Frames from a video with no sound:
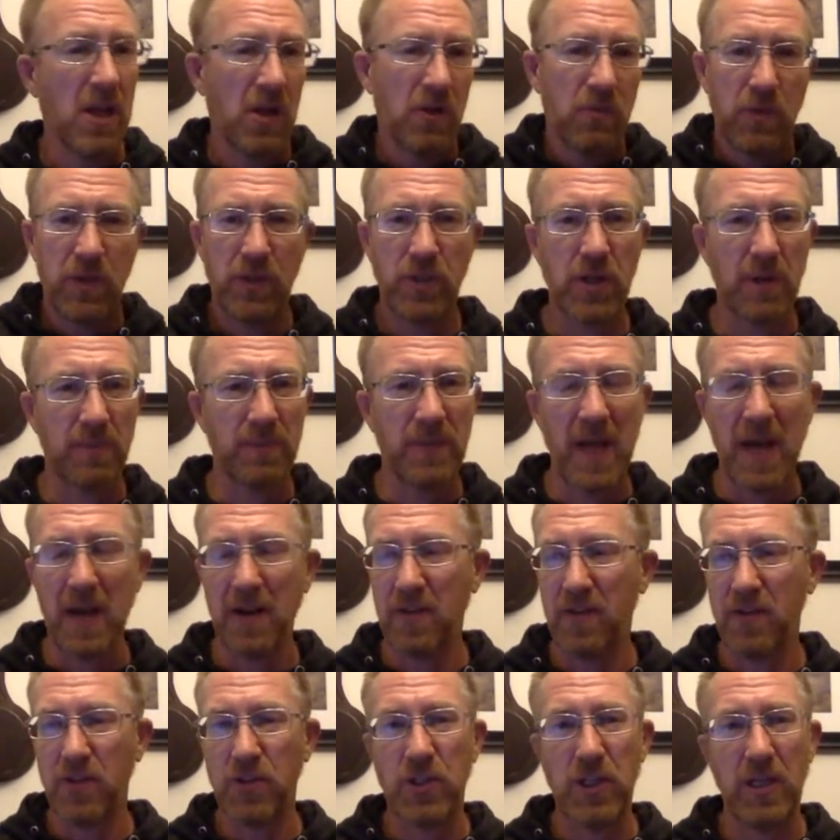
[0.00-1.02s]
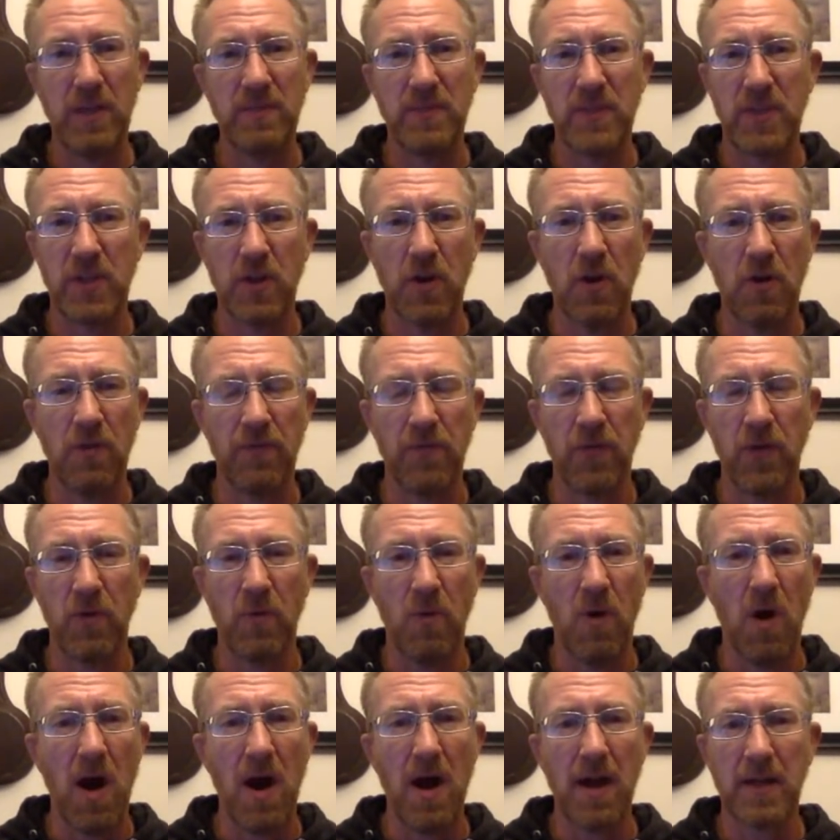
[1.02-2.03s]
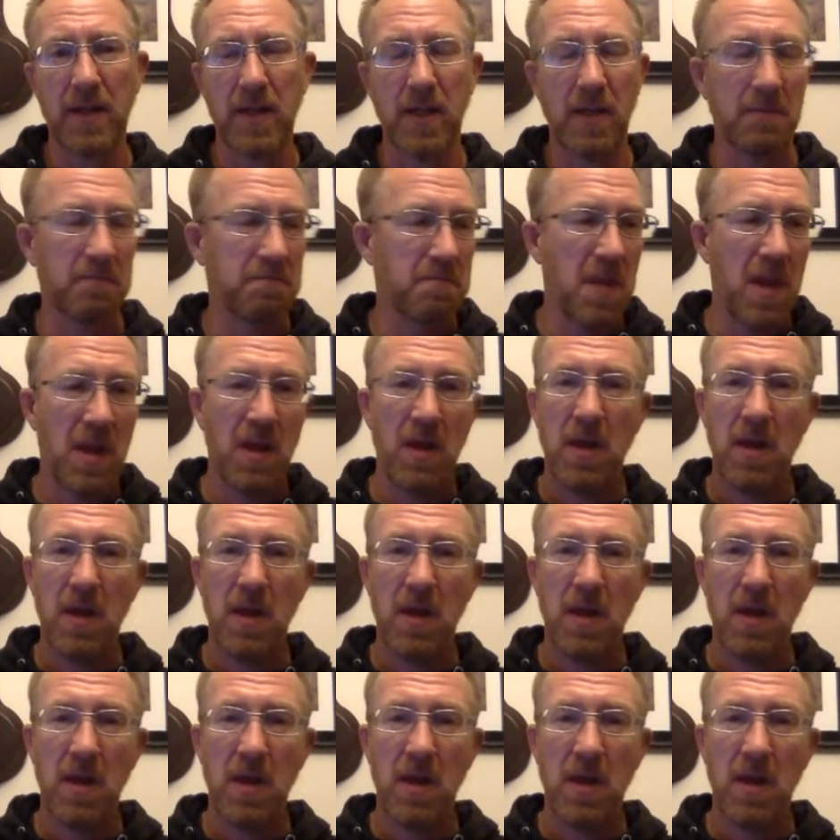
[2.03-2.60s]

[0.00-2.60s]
We jumped out of the Jeeps to go for a walk, and